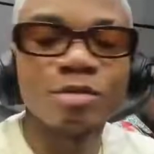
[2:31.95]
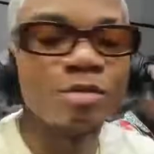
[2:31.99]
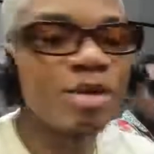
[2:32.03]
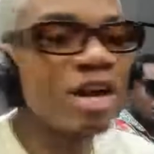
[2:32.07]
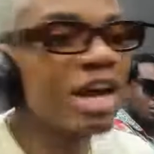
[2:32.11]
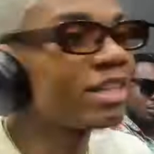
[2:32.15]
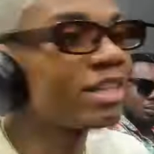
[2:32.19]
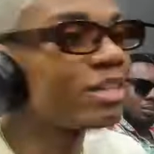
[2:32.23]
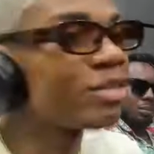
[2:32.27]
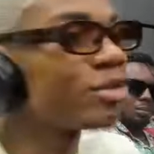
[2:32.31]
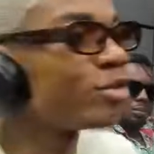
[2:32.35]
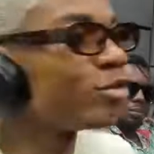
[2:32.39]

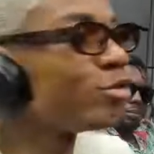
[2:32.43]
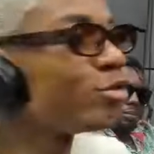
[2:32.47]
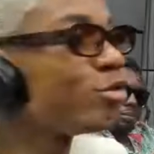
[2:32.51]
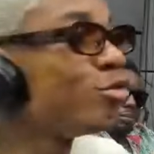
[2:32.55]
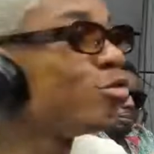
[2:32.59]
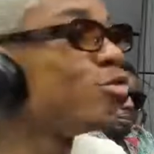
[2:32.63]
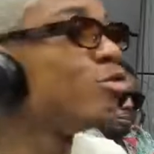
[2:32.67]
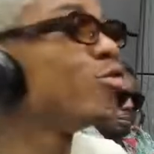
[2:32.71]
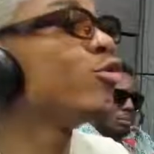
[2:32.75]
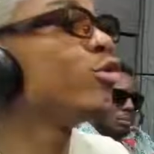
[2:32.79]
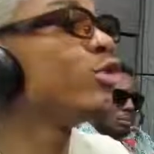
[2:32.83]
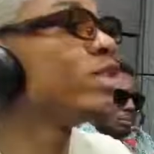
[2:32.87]
We had to
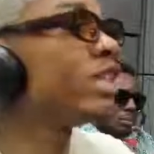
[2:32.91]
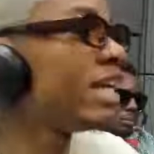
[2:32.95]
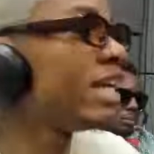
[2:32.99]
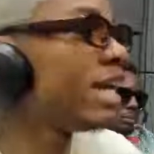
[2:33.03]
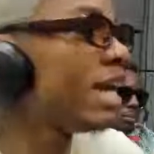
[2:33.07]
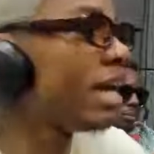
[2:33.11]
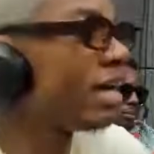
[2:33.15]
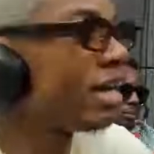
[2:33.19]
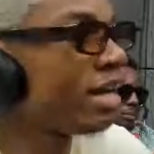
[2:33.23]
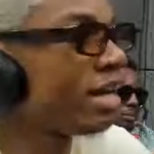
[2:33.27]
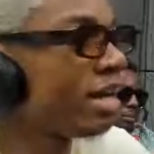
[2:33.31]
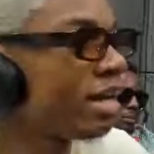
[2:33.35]
grow to
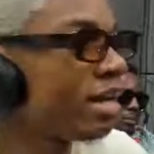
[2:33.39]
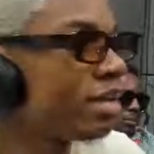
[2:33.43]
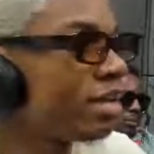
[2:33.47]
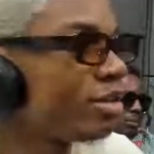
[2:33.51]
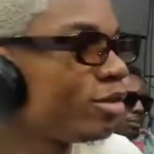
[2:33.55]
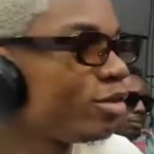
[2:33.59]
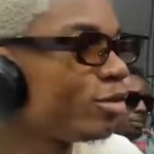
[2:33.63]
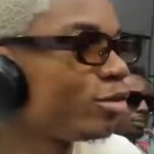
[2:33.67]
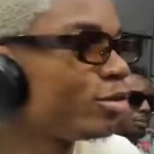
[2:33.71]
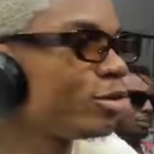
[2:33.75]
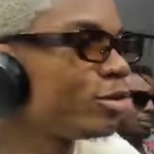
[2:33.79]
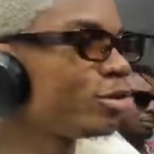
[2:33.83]
get here,
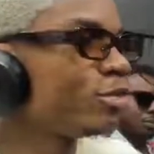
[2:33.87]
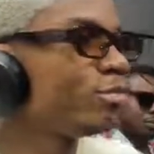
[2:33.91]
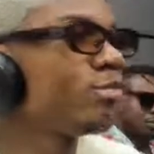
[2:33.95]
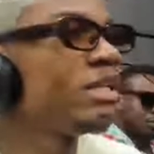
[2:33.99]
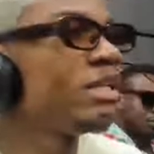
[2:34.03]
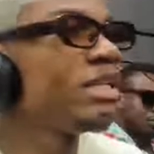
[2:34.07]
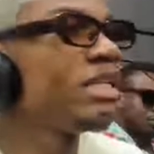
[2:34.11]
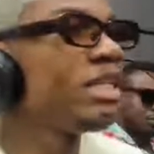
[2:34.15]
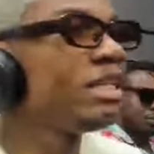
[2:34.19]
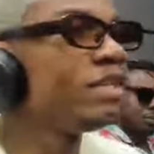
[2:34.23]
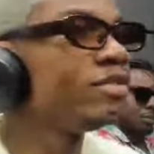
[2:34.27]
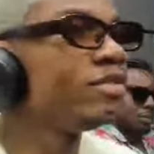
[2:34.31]
you know, to
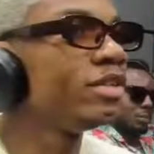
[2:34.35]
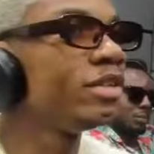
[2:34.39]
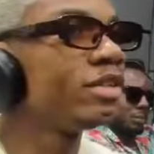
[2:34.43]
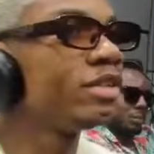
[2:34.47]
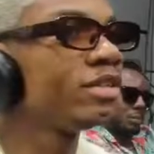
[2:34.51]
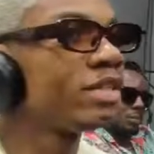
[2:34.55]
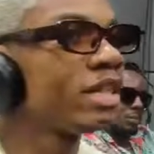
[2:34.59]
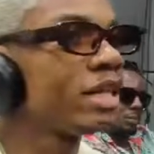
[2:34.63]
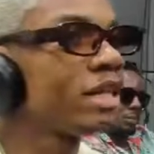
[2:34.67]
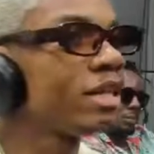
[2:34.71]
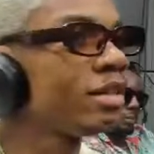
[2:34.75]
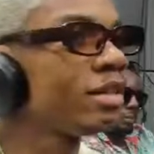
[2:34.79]
believe
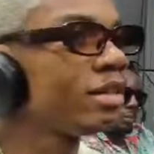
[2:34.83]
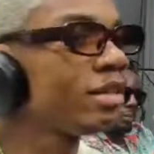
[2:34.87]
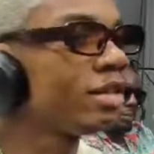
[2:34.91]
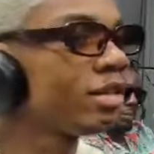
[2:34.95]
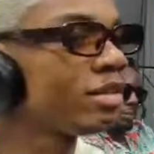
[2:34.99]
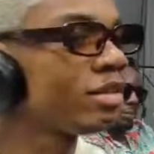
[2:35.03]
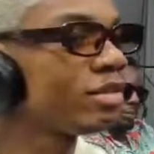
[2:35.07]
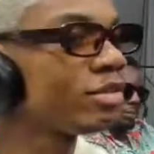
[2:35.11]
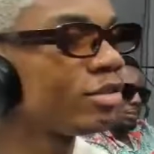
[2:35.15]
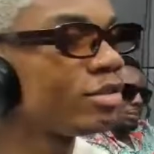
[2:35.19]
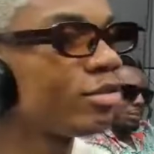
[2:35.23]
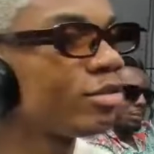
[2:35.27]
in certain
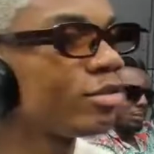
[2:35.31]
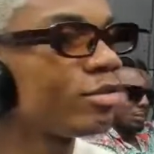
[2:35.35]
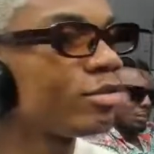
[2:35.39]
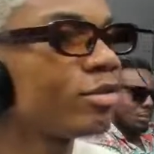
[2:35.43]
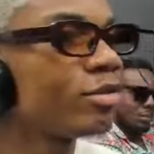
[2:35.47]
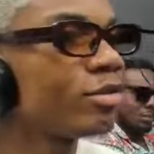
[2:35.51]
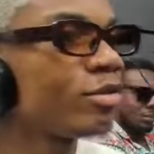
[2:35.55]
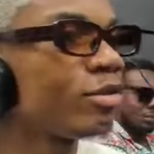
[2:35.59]
things, you know.